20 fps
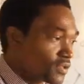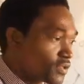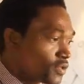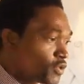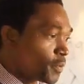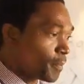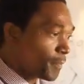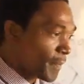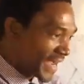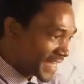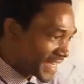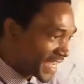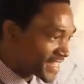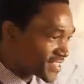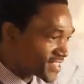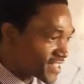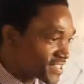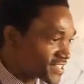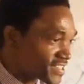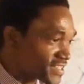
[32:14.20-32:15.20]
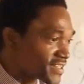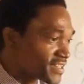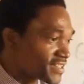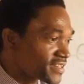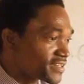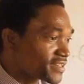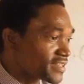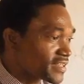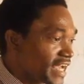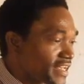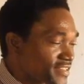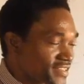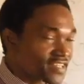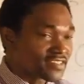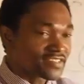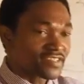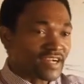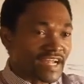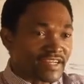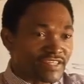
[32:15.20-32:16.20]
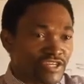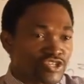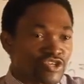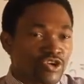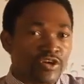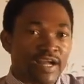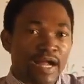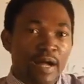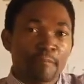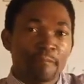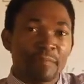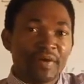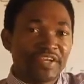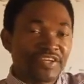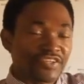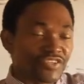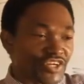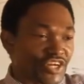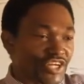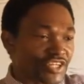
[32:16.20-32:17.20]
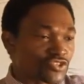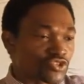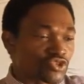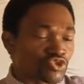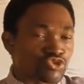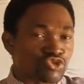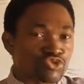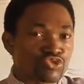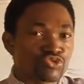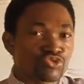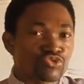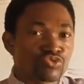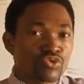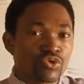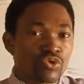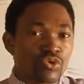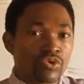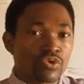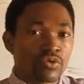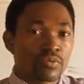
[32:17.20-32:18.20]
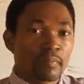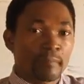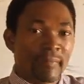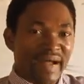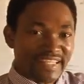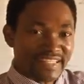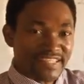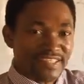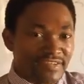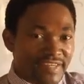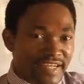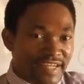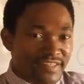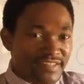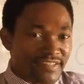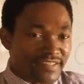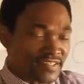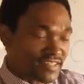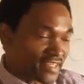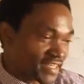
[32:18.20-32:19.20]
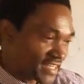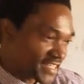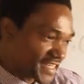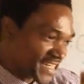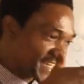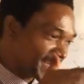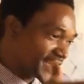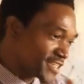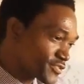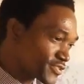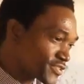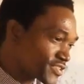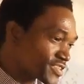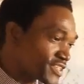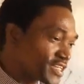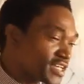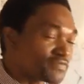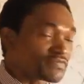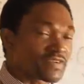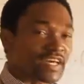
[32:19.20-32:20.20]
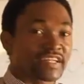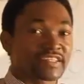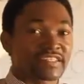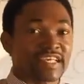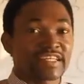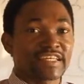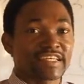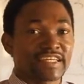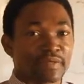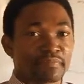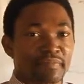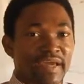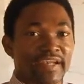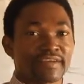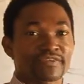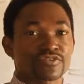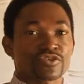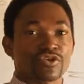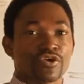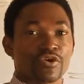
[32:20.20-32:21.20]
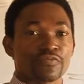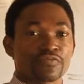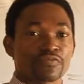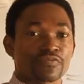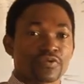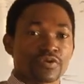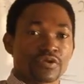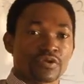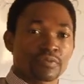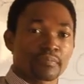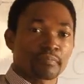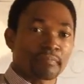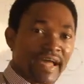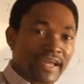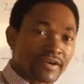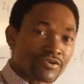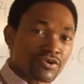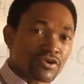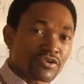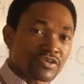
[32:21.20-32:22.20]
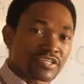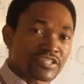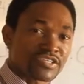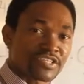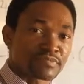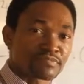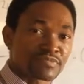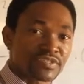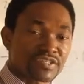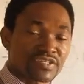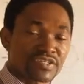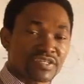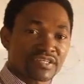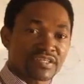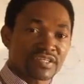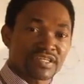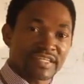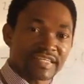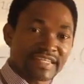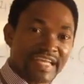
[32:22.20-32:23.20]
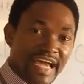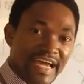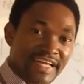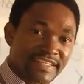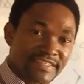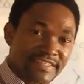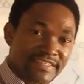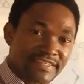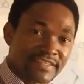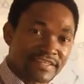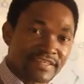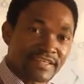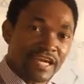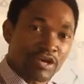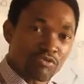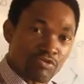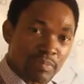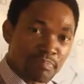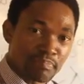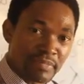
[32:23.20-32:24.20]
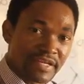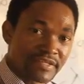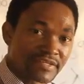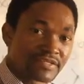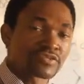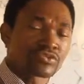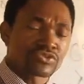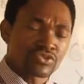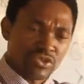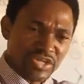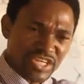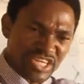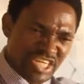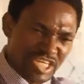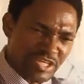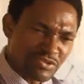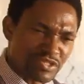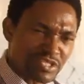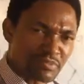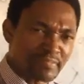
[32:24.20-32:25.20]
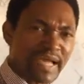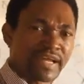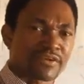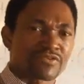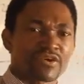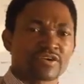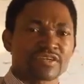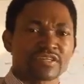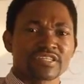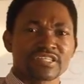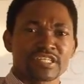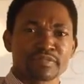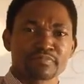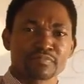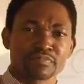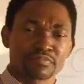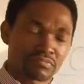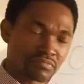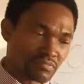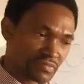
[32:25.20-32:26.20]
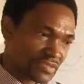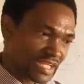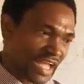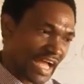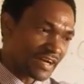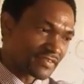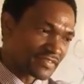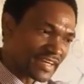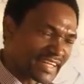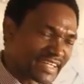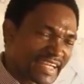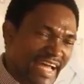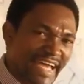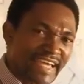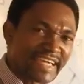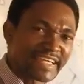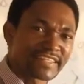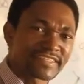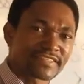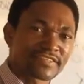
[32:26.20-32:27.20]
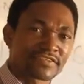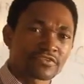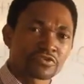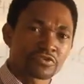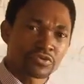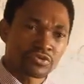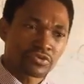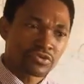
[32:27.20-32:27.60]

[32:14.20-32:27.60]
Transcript: You package it, and since the radiation can penetrate through materials, it kills if there is any remains of microorganisms in that equipment. So it kills the microorganism and render it,